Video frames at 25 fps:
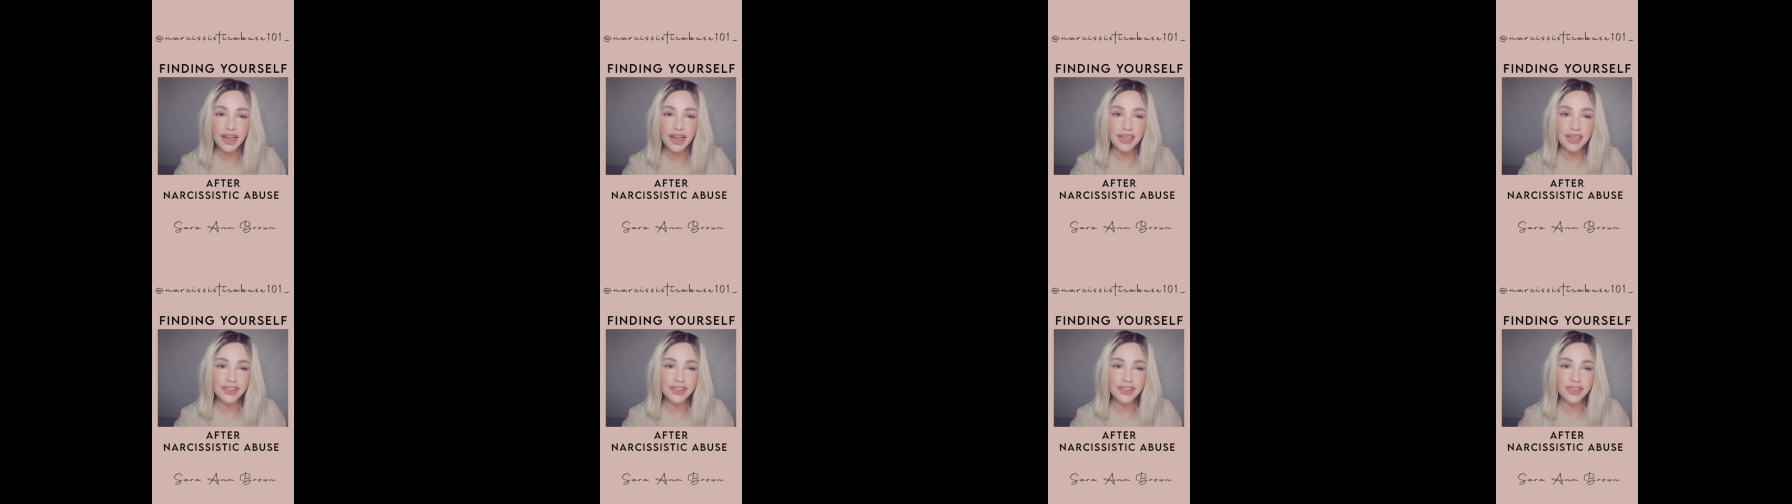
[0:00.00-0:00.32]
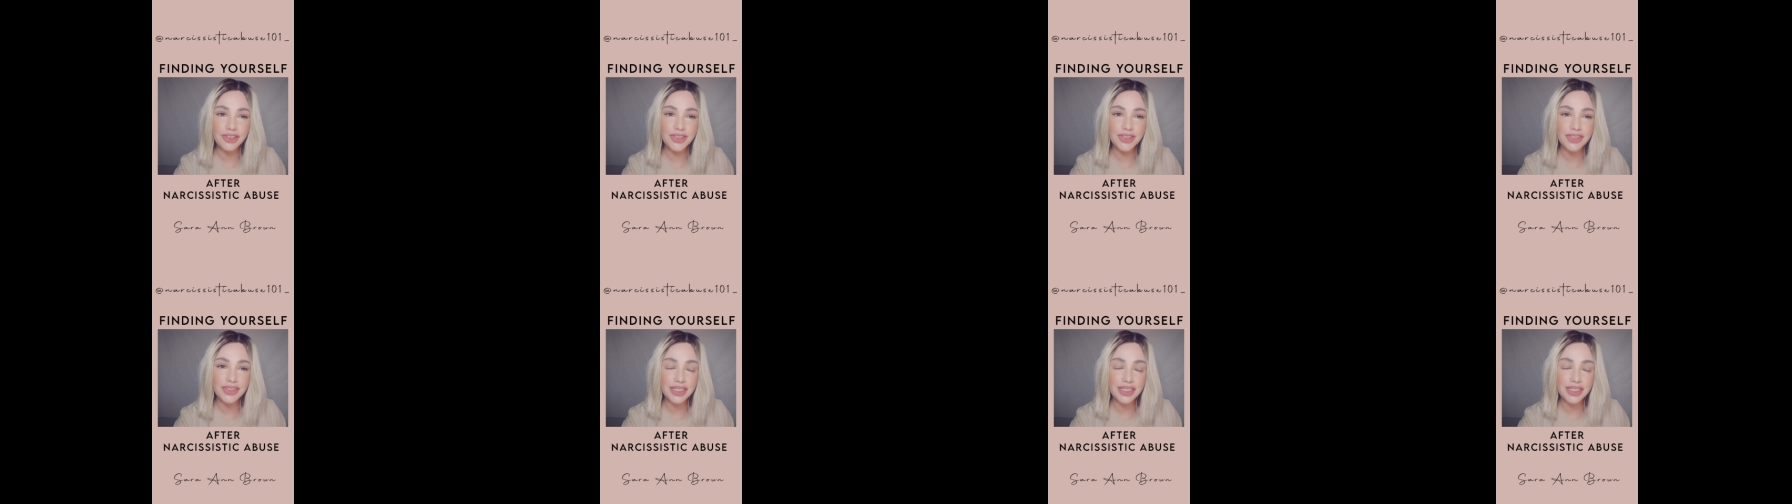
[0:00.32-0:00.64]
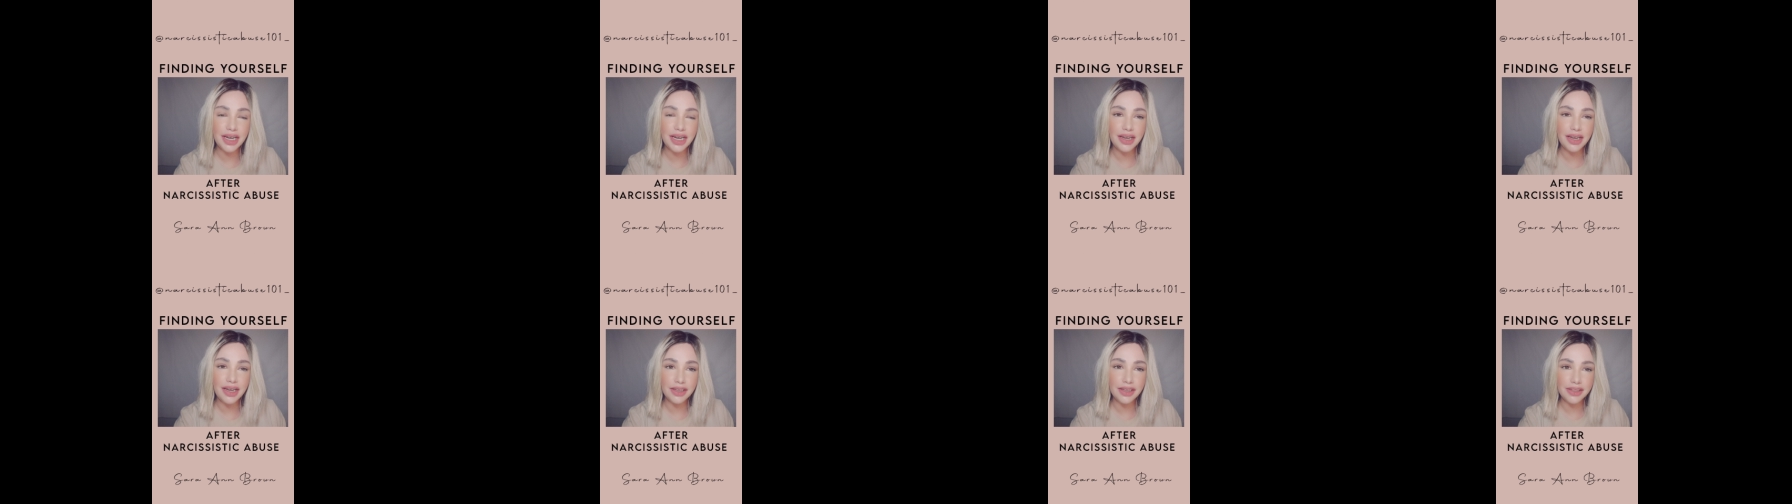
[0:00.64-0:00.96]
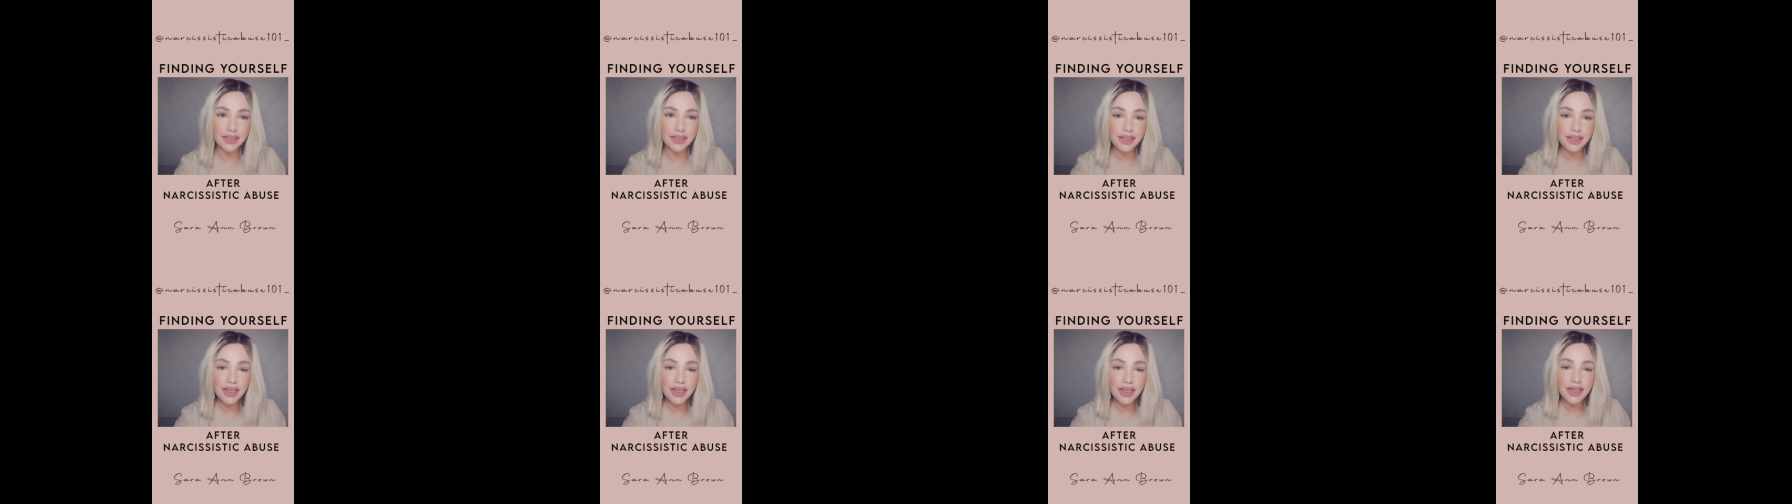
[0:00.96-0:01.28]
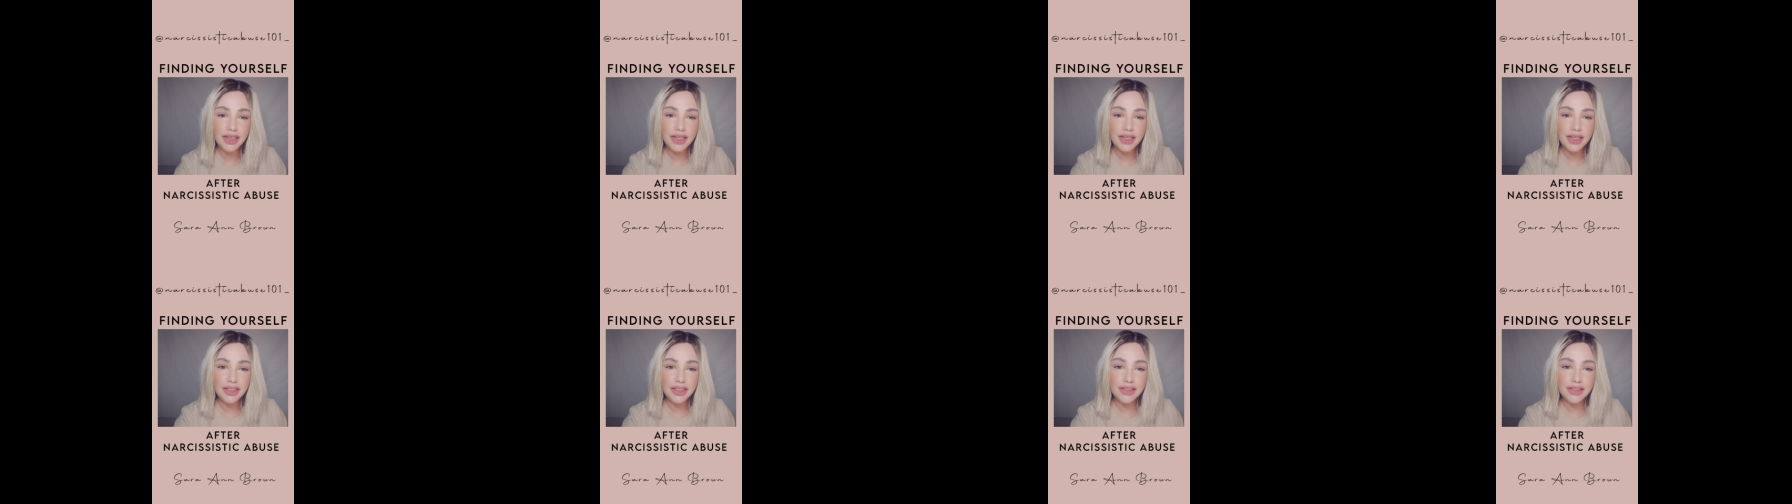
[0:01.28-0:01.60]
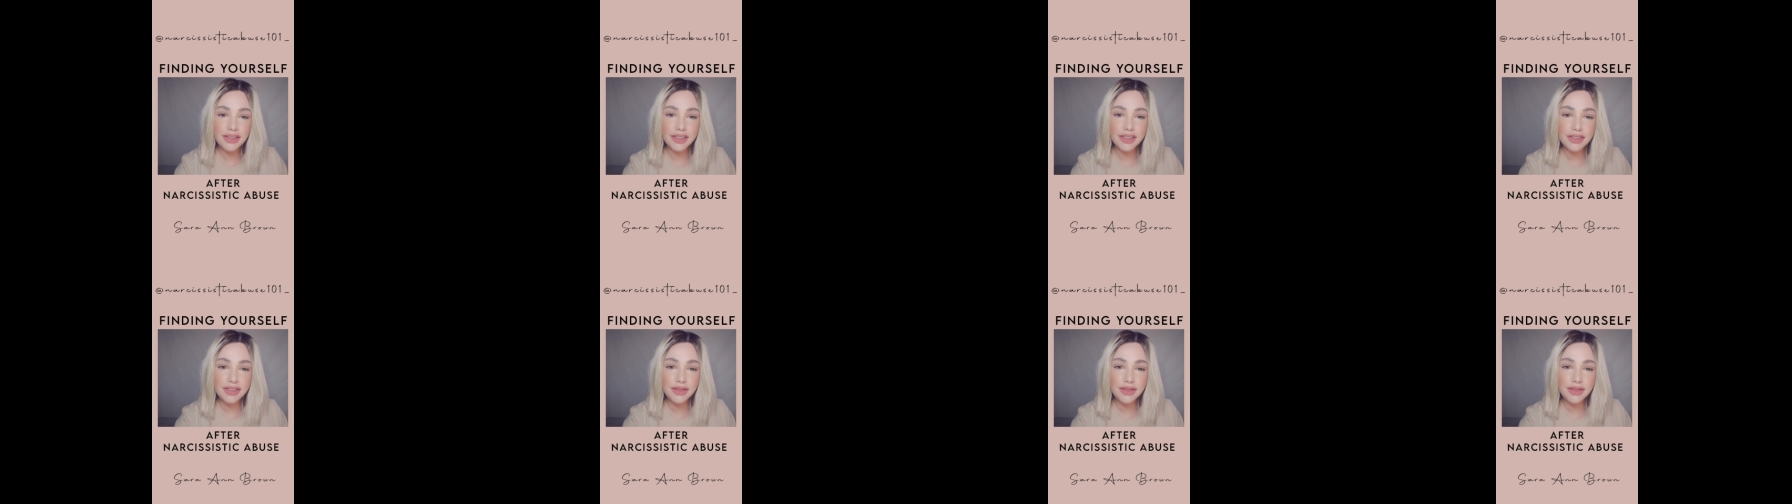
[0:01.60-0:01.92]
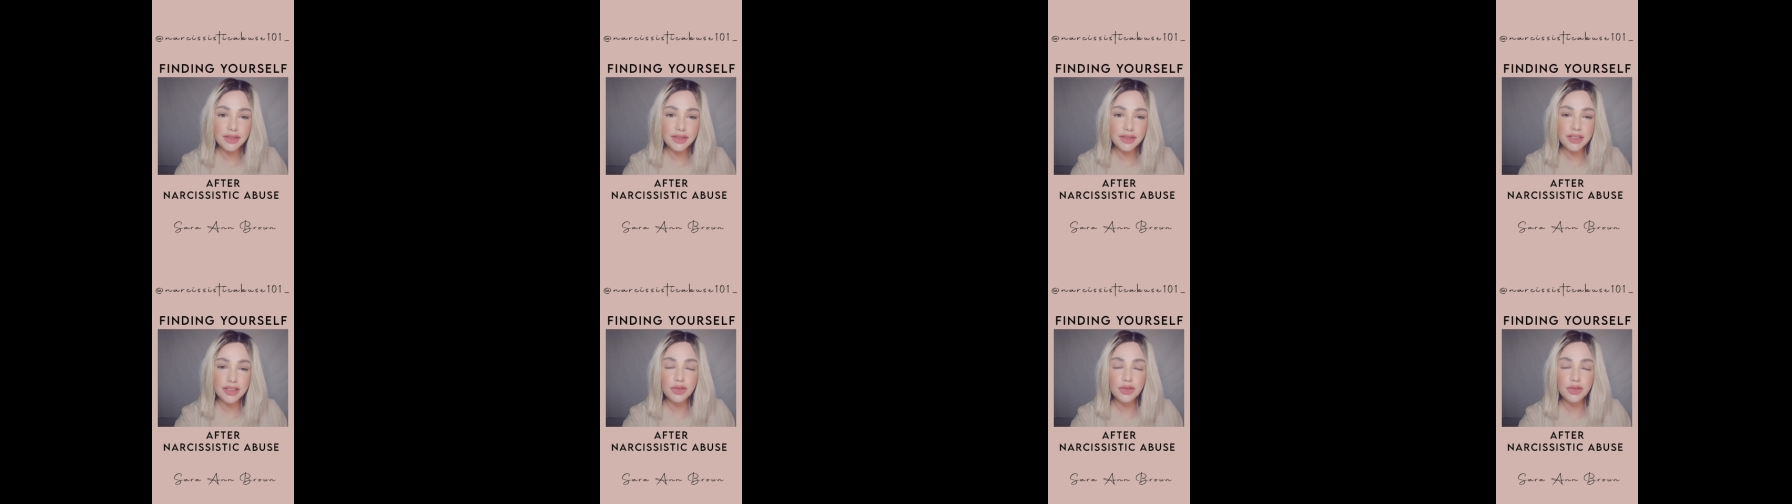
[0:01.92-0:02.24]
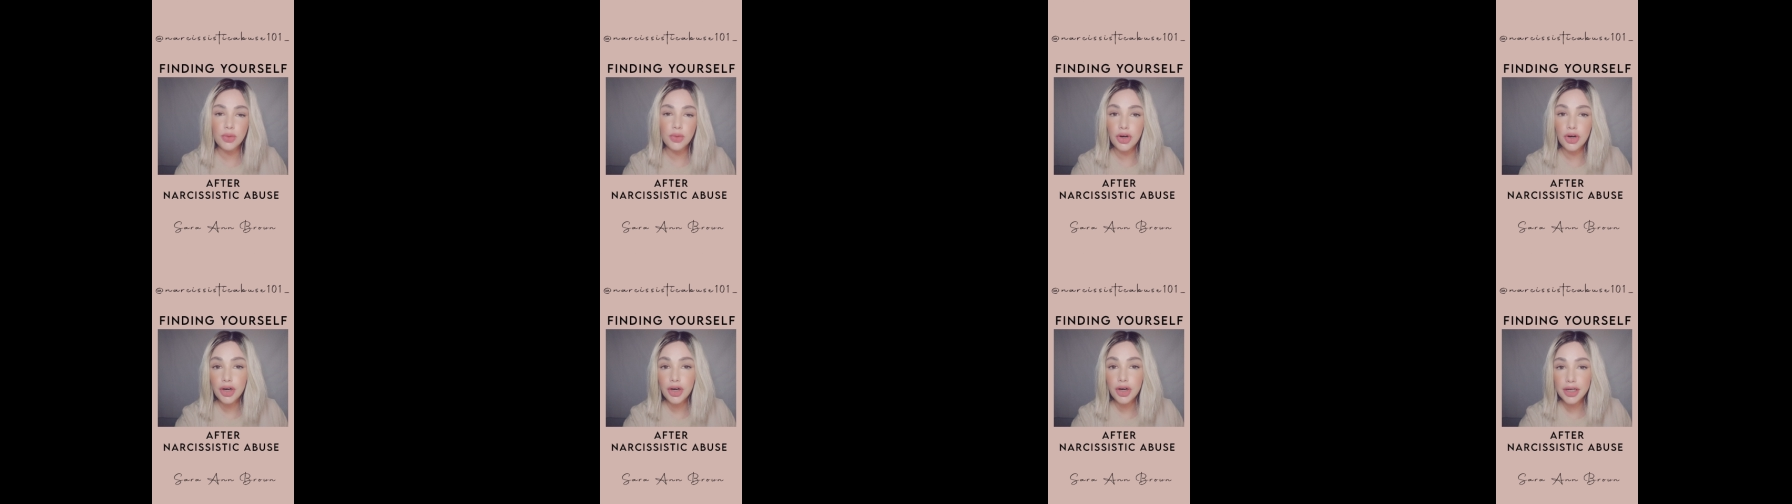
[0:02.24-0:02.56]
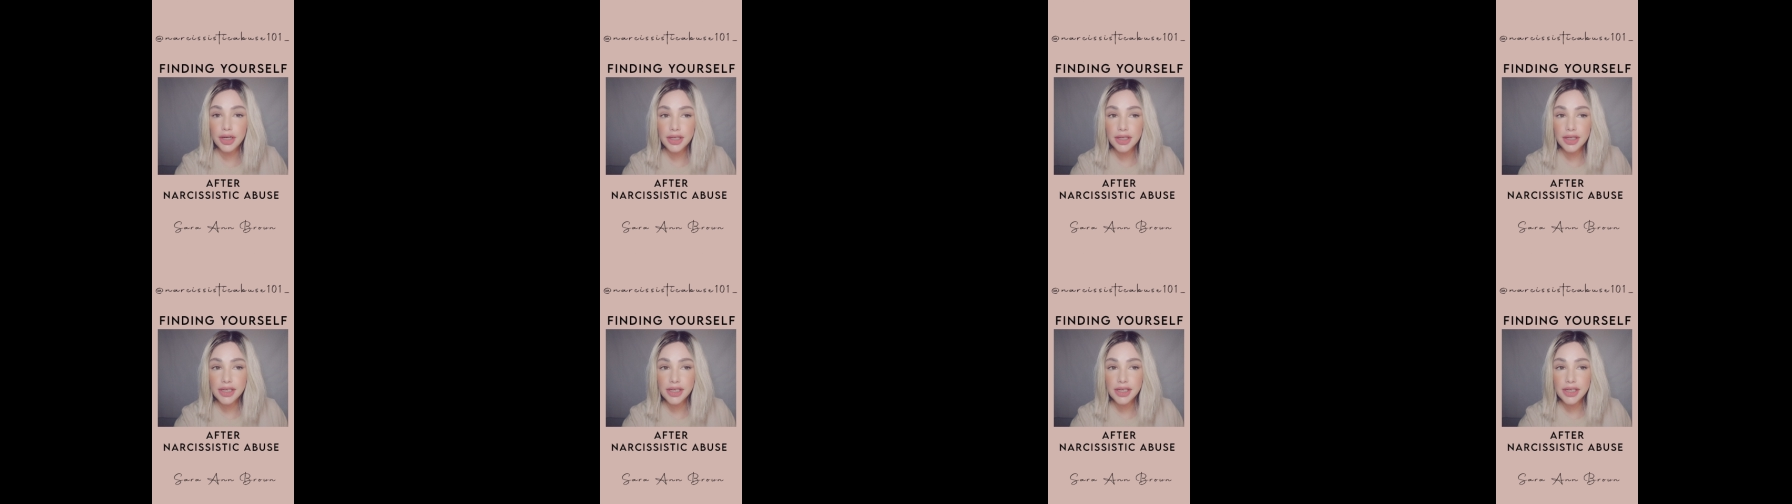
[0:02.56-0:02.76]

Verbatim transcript: understand this this work.